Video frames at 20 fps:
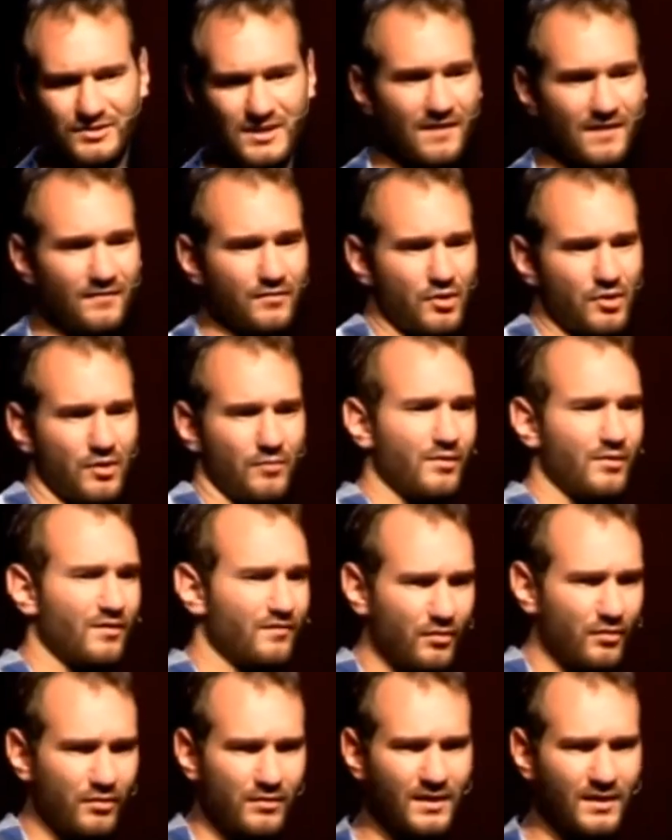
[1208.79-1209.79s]
I have a
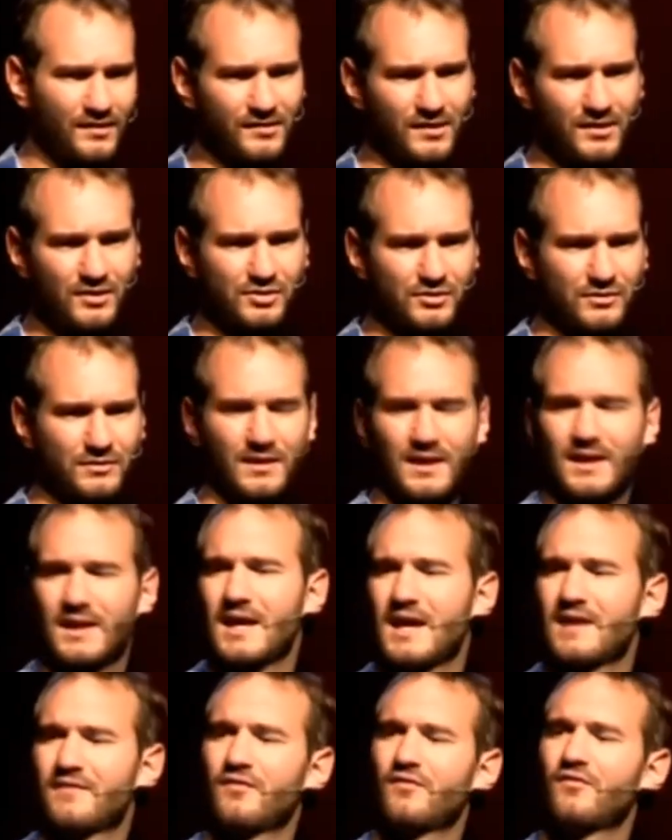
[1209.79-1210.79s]
nonprofit organization and I
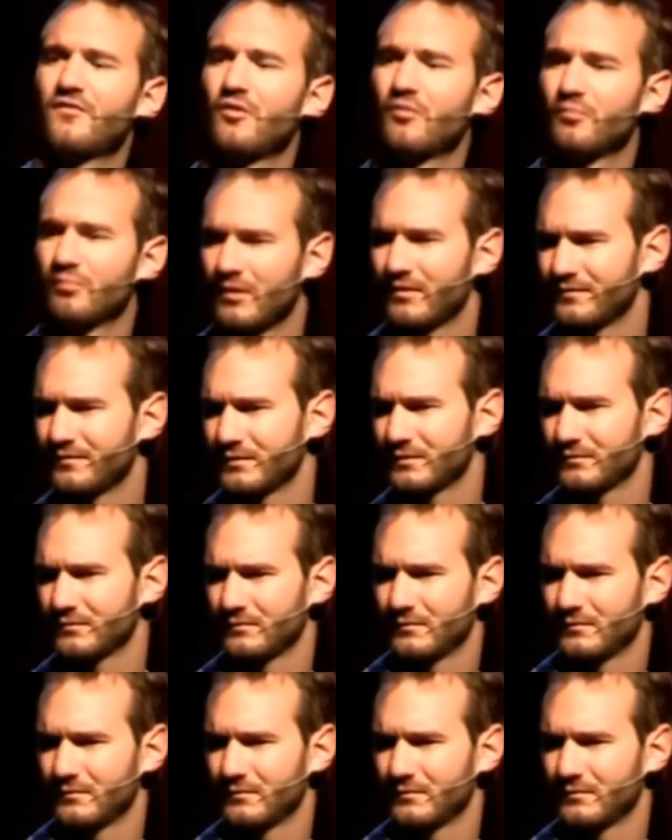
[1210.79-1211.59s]
have a for-profit.